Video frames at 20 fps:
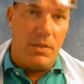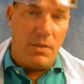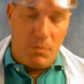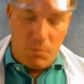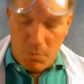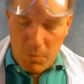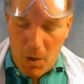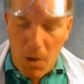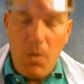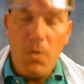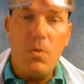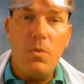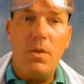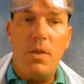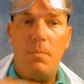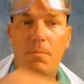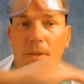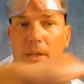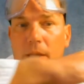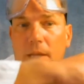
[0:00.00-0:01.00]
road
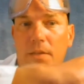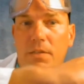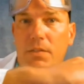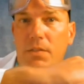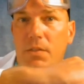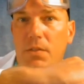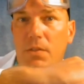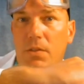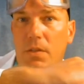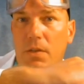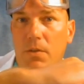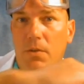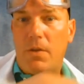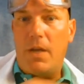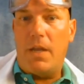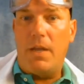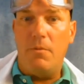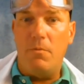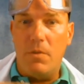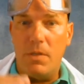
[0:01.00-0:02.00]
applies to the
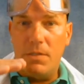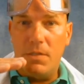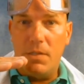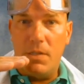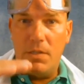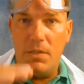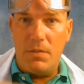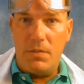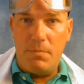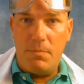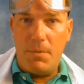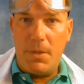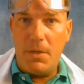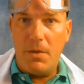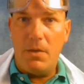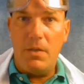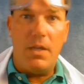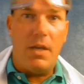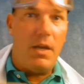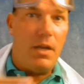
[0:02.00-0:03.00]
crate, which is
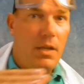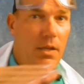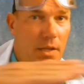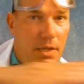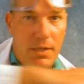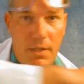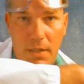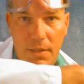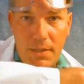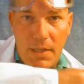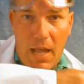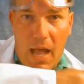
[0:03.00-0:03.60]
parallel and in the